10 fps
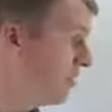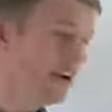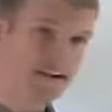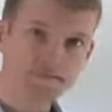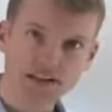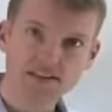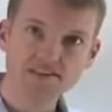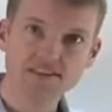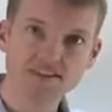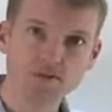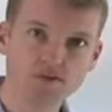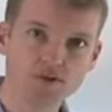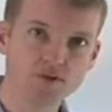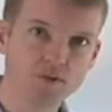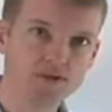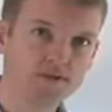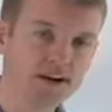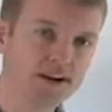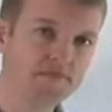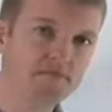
franc. That's the symbol for the Swiss franc.